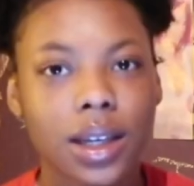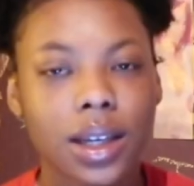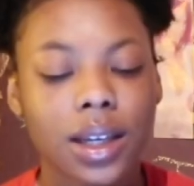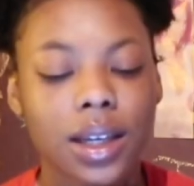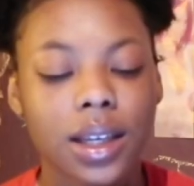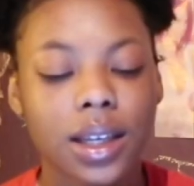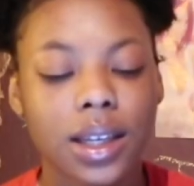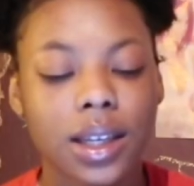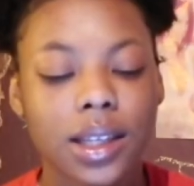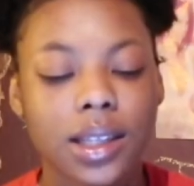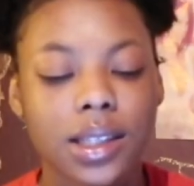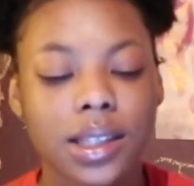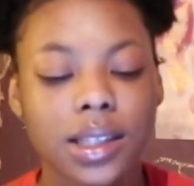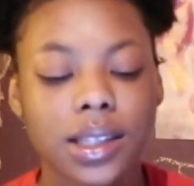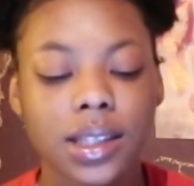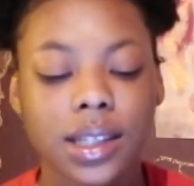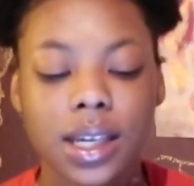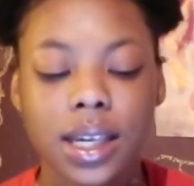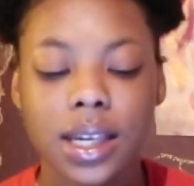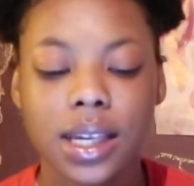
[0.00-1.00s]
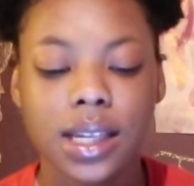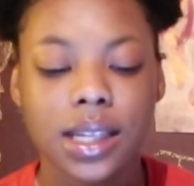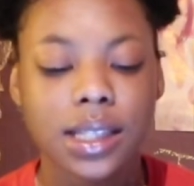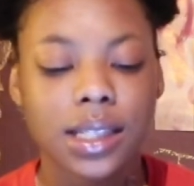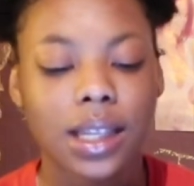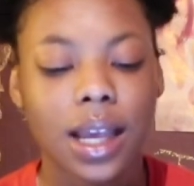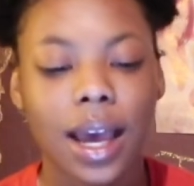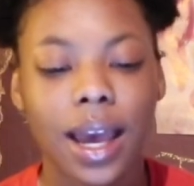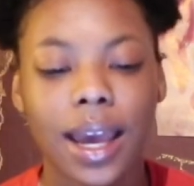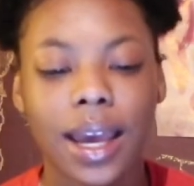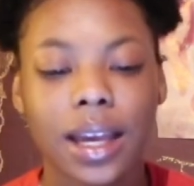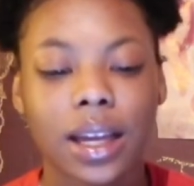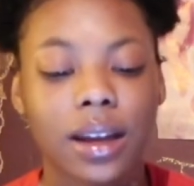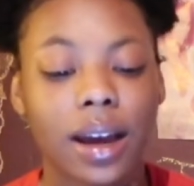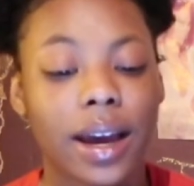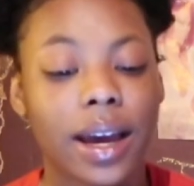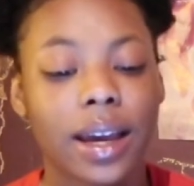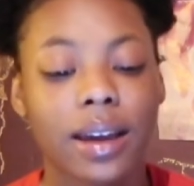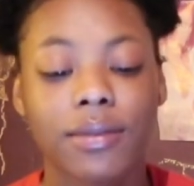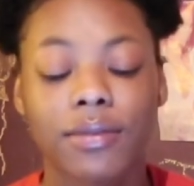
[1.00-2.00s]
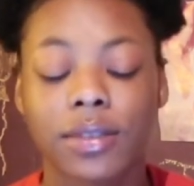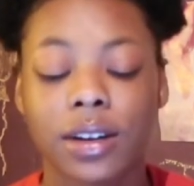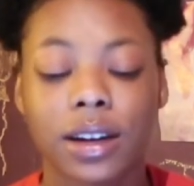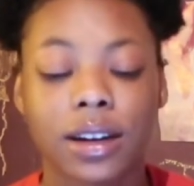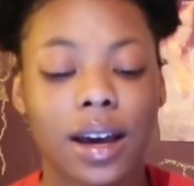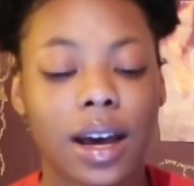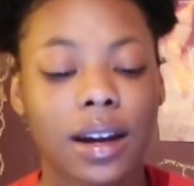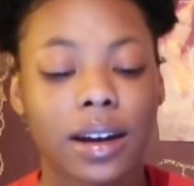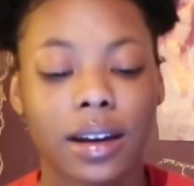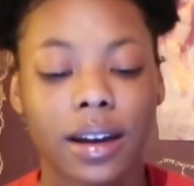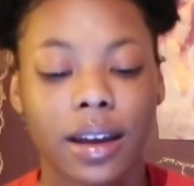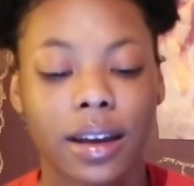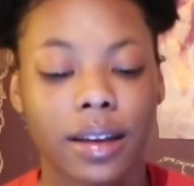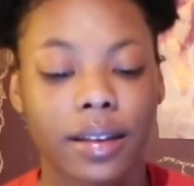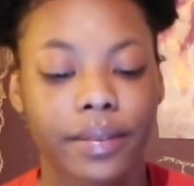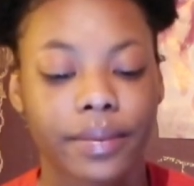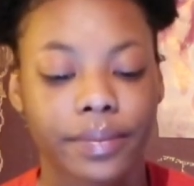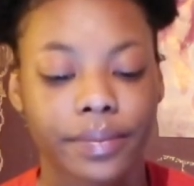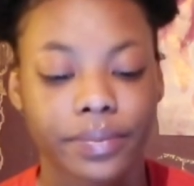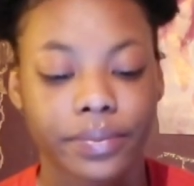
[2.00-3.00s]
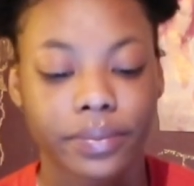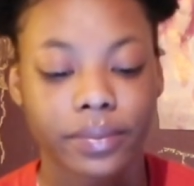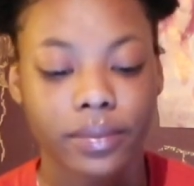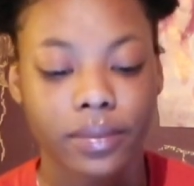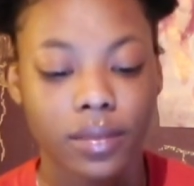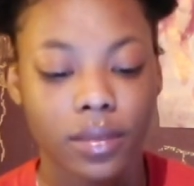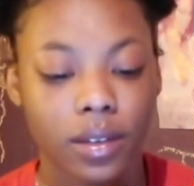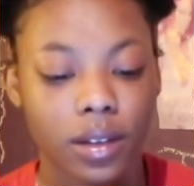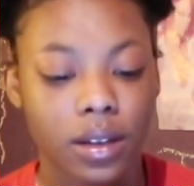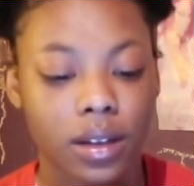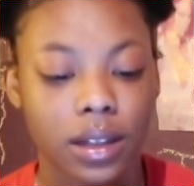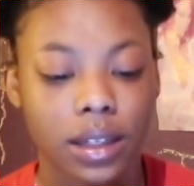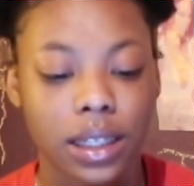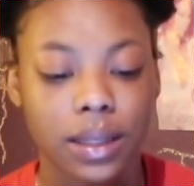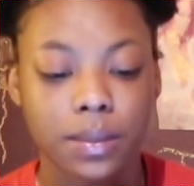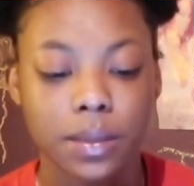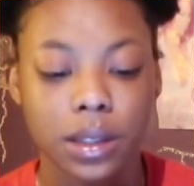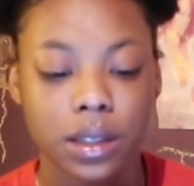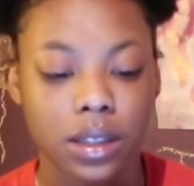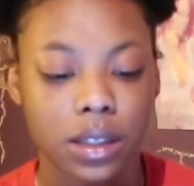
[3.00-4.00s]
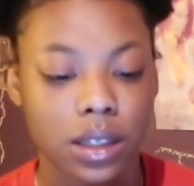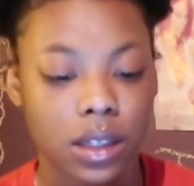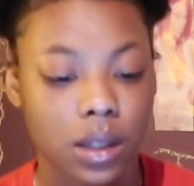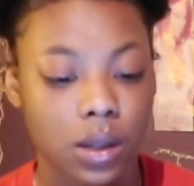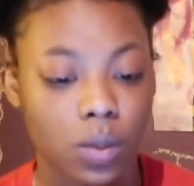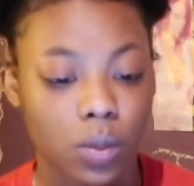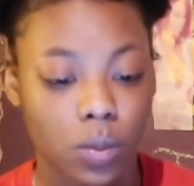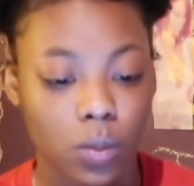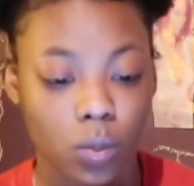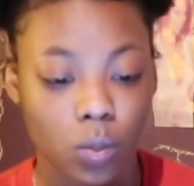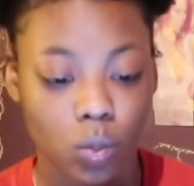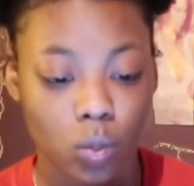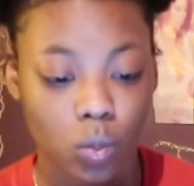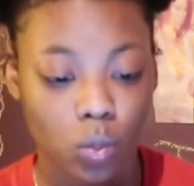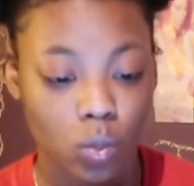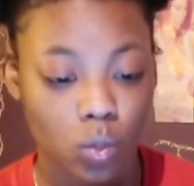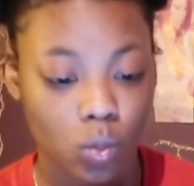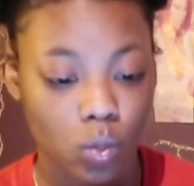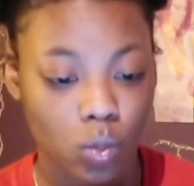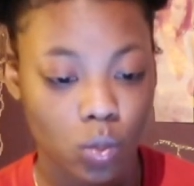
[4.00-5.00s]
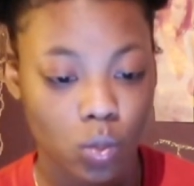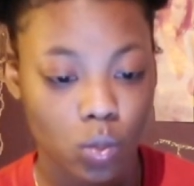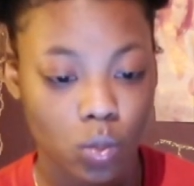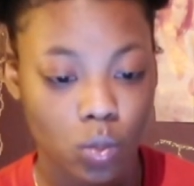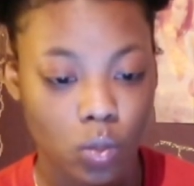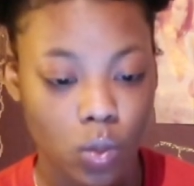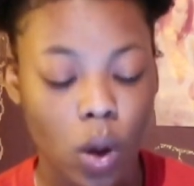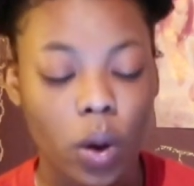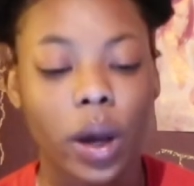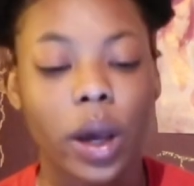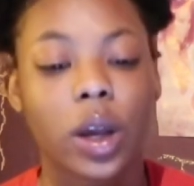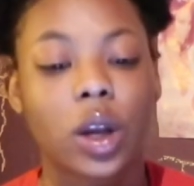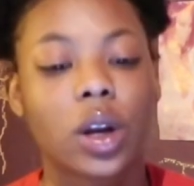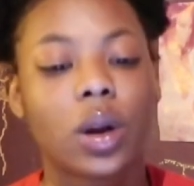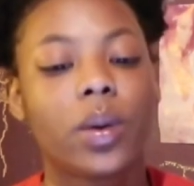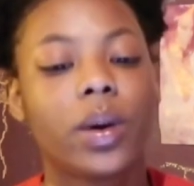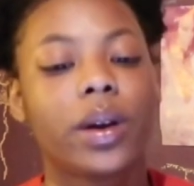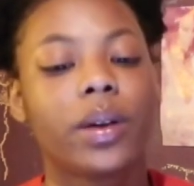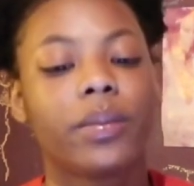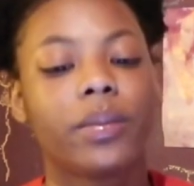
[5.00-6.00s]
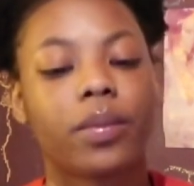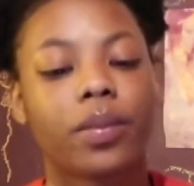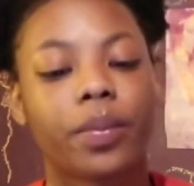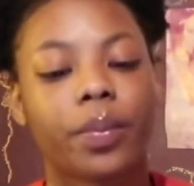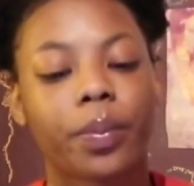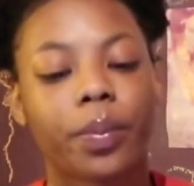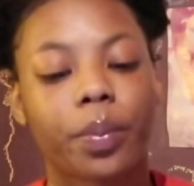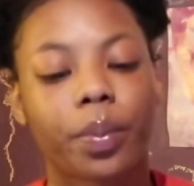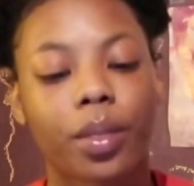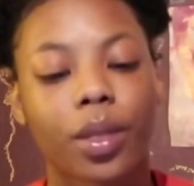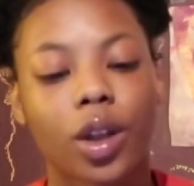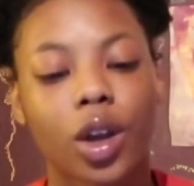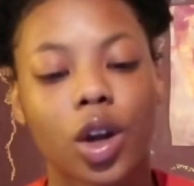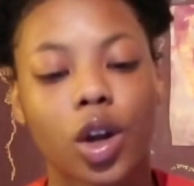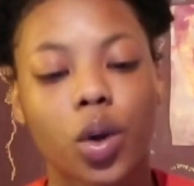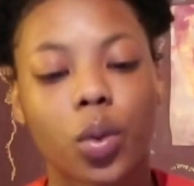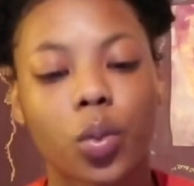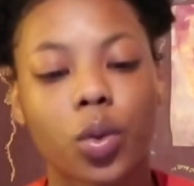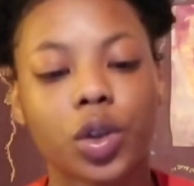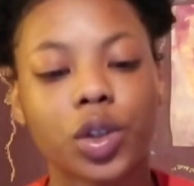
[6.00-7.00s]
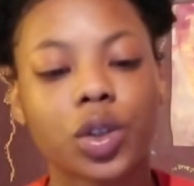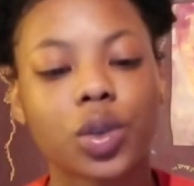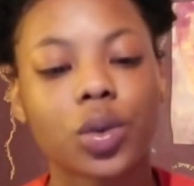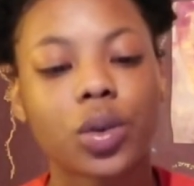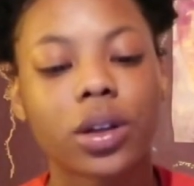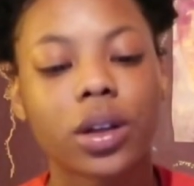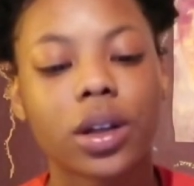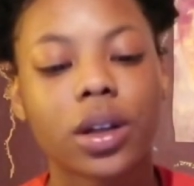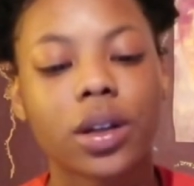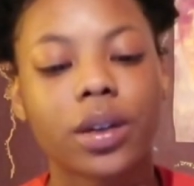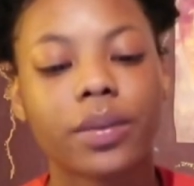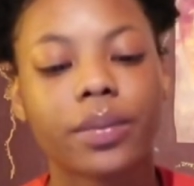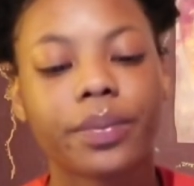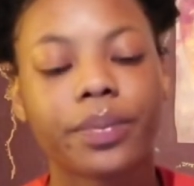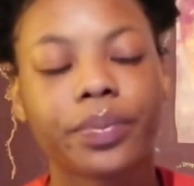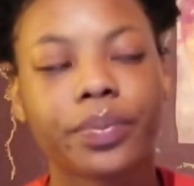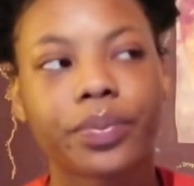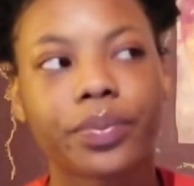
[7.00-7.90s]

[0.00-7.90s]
cause sis, I ain't I ain't finna die today. Let me see. Okay, you know what? We're just gonna,